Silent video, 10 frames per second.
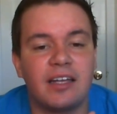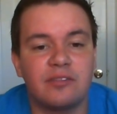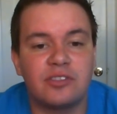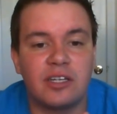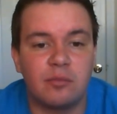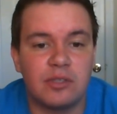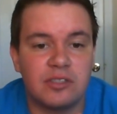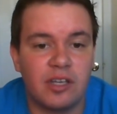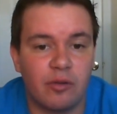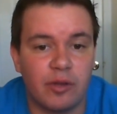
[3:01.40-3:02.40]
of
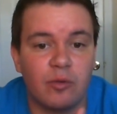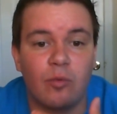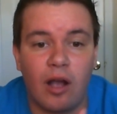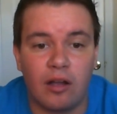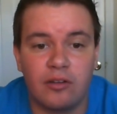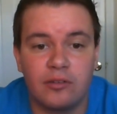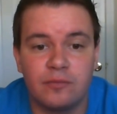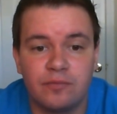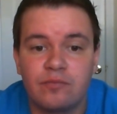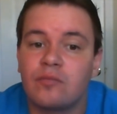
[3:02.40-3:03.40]
sedimentary rock.
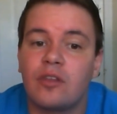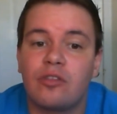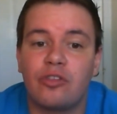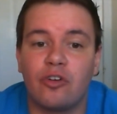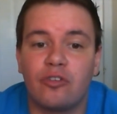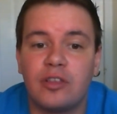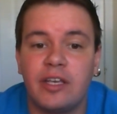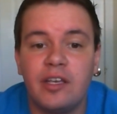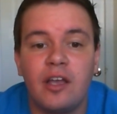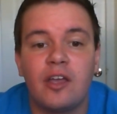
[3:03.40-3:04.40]

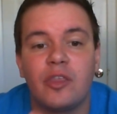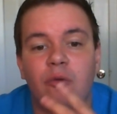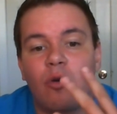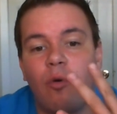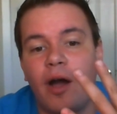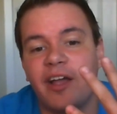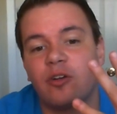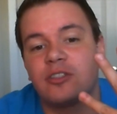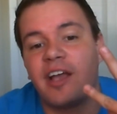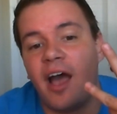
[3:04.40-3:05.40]
Thirdly, they
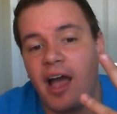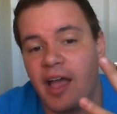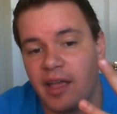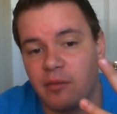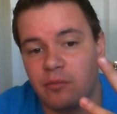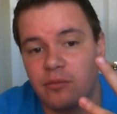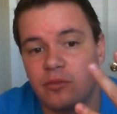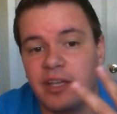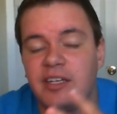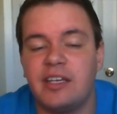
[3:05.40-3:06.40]
require time.
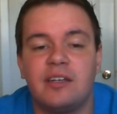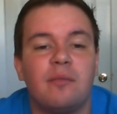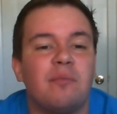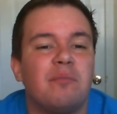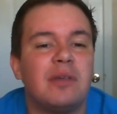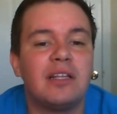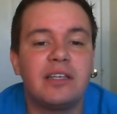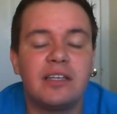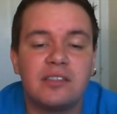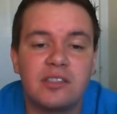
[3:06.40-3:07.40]
They need
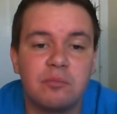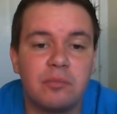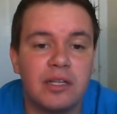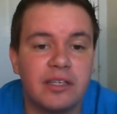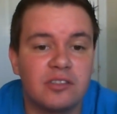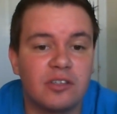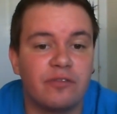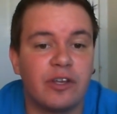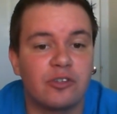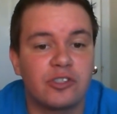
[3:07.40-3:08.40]
millions and millions of
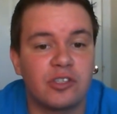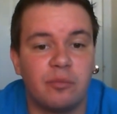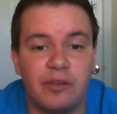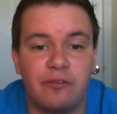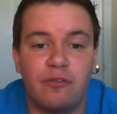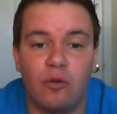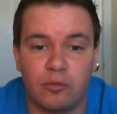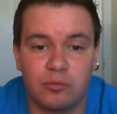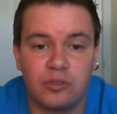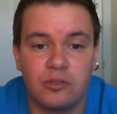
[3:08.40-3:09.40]
years to be
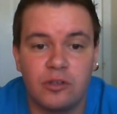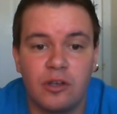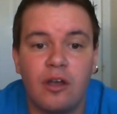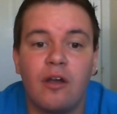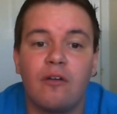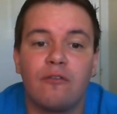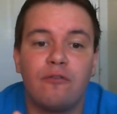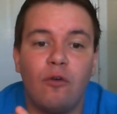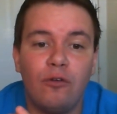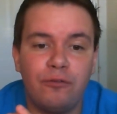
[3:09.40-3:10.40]
formed.
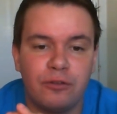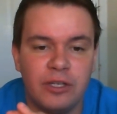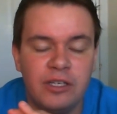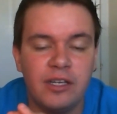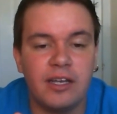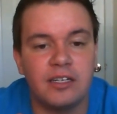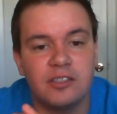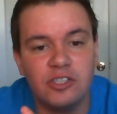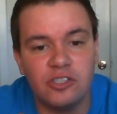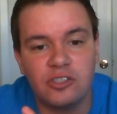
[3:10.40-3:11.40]
Fourthly, in
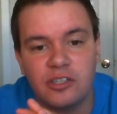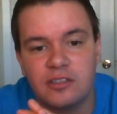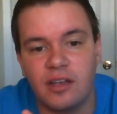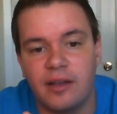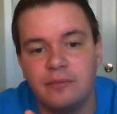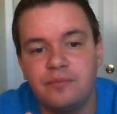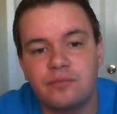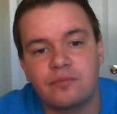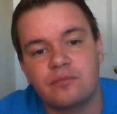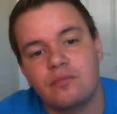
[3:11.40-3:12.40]
addition to the time,
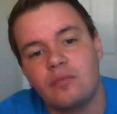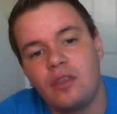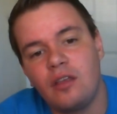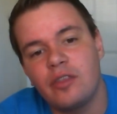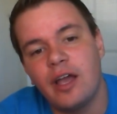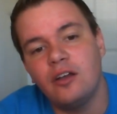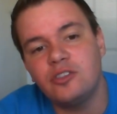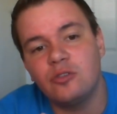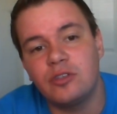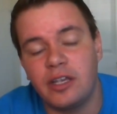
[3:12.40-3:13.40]
they
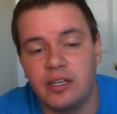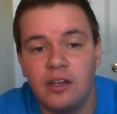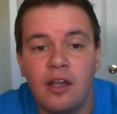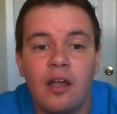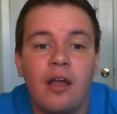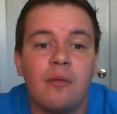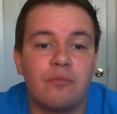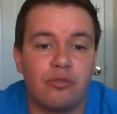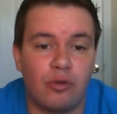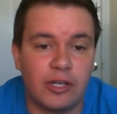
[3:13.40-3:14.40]
also need
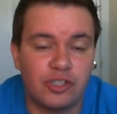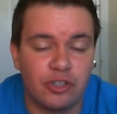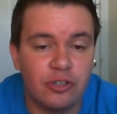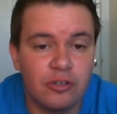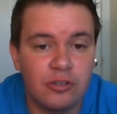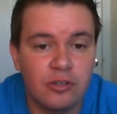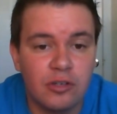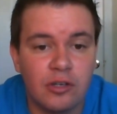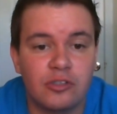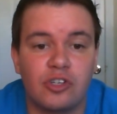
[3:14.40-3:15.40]
pressure.
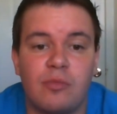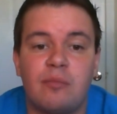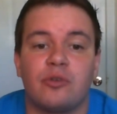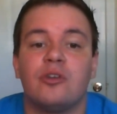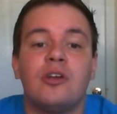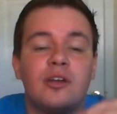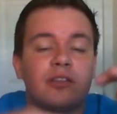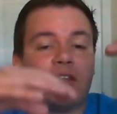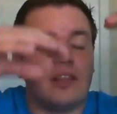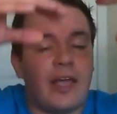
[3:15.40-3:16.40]
So remember,
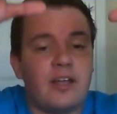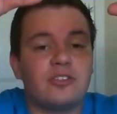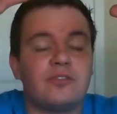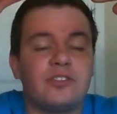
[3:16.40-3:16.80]
the layers of